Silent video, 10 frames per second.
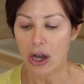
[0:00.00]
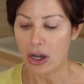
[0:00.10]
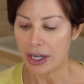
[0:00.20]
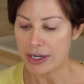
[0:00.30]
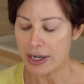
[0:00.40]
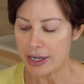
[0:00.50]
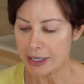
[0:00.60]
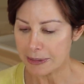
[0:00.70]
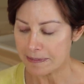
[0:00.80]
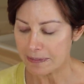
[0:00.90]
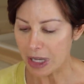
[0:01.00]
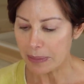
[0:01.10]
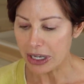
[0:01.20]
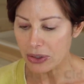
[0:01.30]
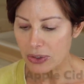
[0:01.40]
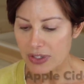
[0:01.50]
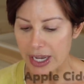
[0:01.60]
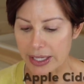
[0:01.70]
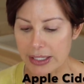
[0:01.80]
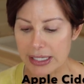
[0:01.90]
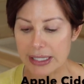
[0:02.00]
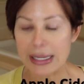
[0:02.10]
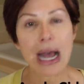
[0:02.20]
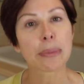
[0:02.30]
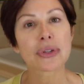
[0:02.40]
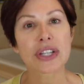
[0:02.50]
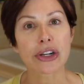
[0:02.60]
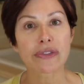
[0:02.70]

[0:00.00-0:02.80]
on um, medical sites is apple cider